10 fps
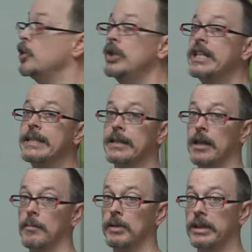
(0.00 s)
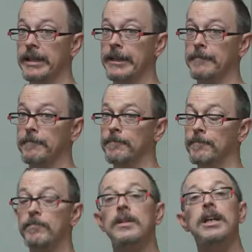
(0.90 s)
You need to come clean.
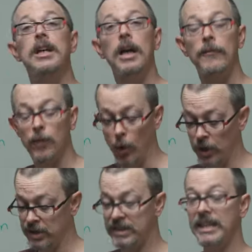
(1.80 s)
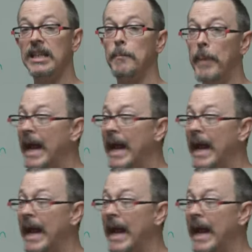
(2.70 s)
Of course, in the